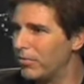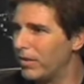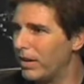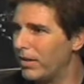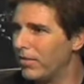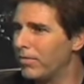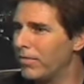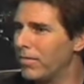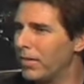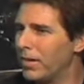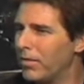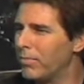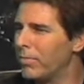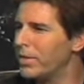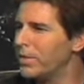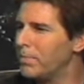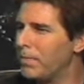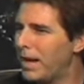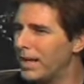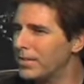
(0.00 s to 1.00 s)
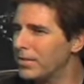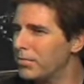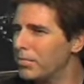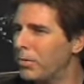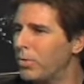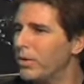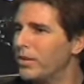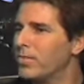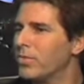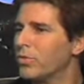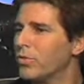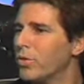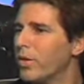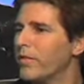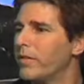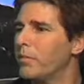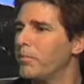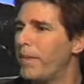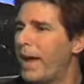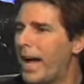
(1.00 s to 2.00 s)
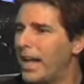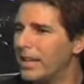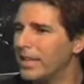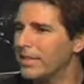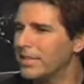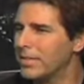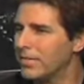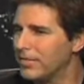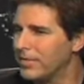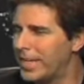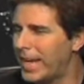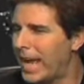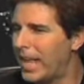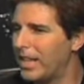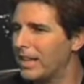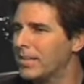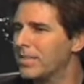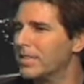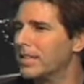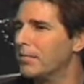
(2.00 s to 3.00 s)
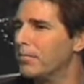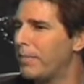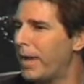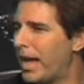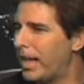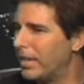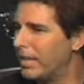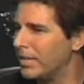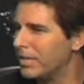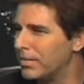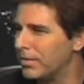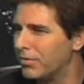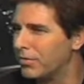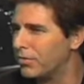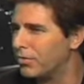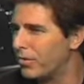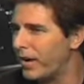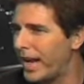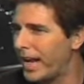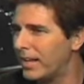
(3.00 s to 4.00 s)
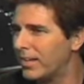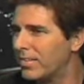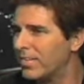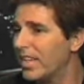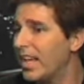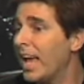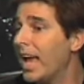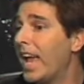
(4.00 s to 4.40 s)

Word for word: of, of responsibilities and sort of a balance of talents and a balance of strengths